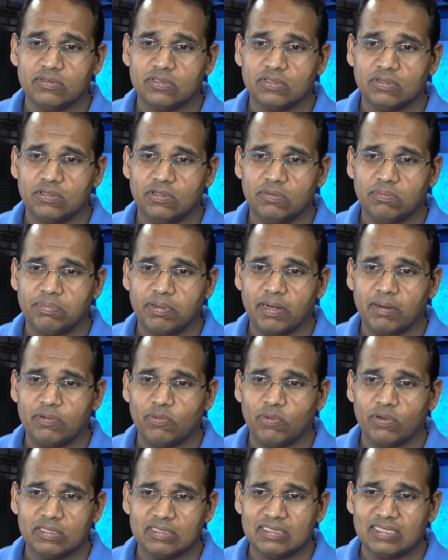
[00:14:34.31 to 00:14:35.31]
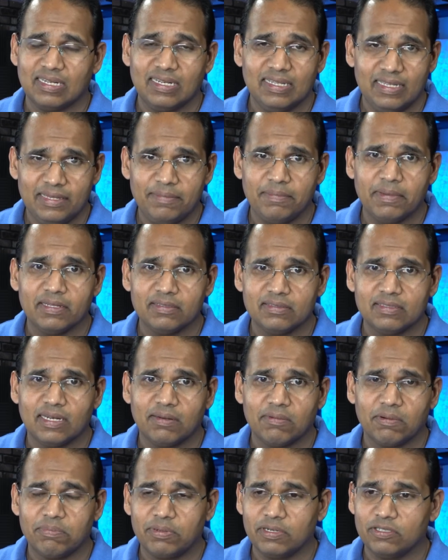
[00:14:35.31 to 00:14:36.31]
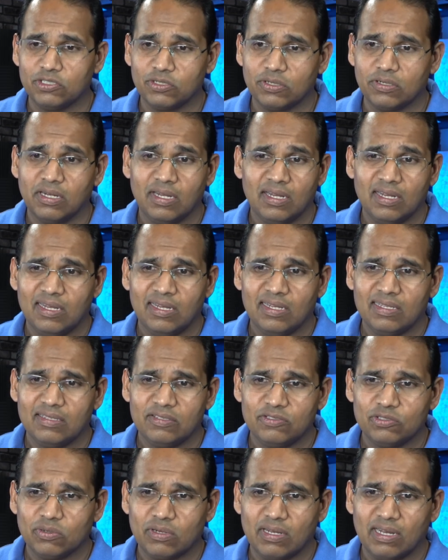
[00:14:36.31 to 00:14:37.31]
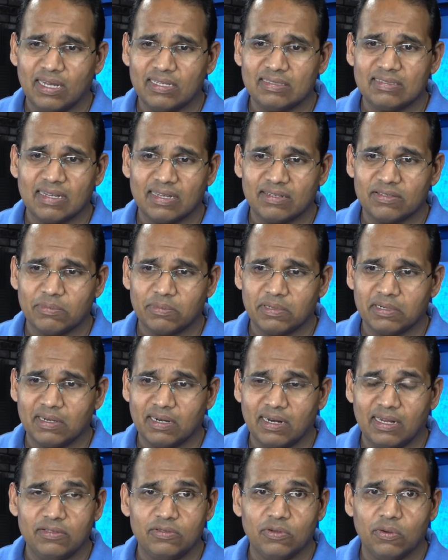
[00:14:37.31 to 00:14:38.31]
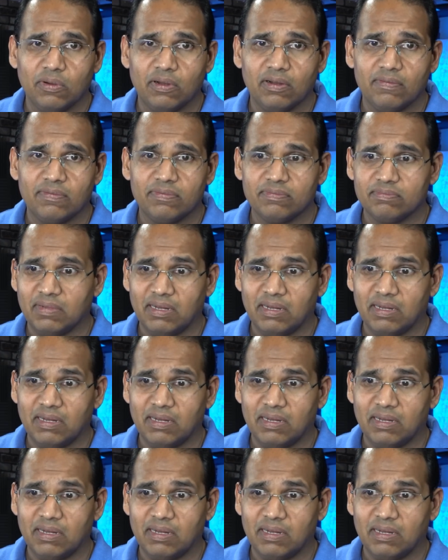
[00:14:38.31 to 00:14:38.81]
So you probably want to send an email to them. I'm pretty sure there's no contact number that I know of.